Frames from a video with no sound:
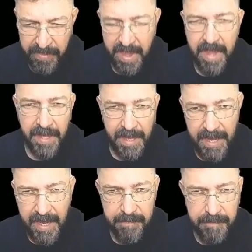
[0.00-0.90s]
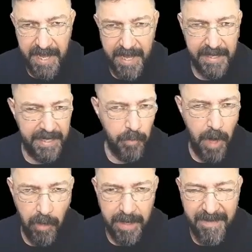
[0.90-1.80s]
Amen. And
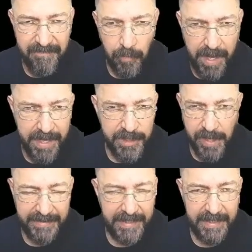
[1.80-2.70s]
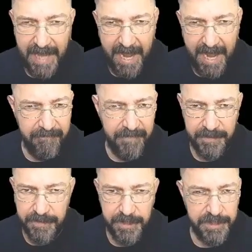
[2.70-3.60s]
welcome everyone to another live
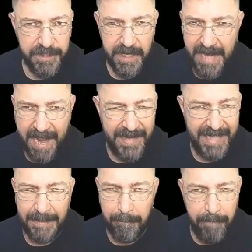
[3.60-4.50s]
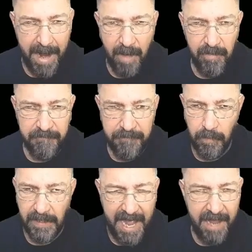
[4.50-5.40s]
edition, another powerful
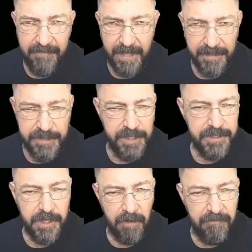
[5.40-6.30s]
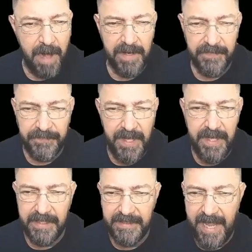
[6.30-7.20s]
live edition of our 30
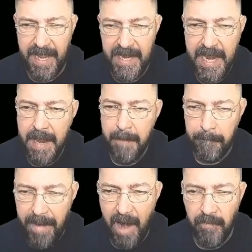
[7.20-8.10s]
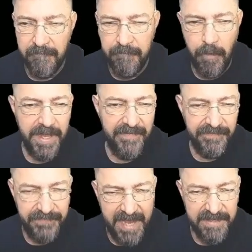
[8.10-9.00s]
day powerful,
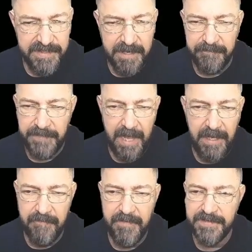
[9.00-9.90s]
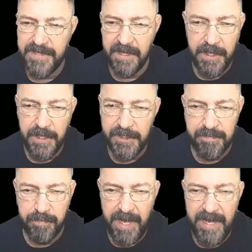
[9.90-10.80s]
intensive deliverance and curse
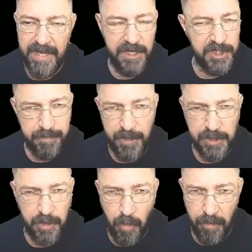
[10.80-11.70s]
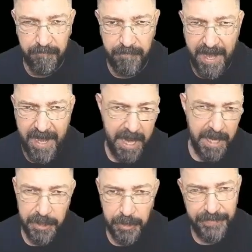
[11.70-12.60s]
breaking, spiritual warfare,
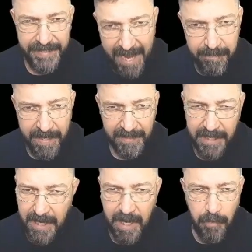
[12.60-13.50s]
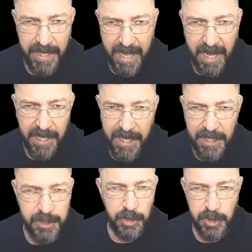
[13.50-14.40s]
you name it. Here we are here
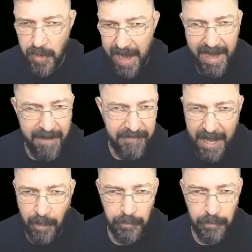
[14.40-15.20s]
to drive out